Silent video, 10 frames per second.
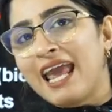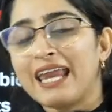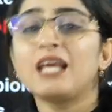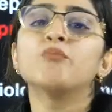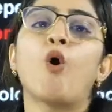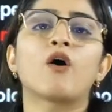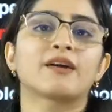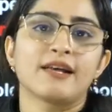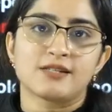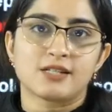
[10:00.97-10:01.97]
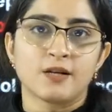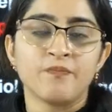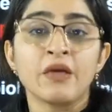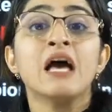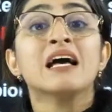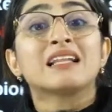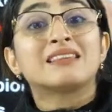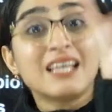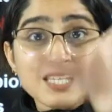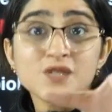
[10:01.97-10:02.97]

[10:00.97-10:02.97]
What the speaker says: any mock test, this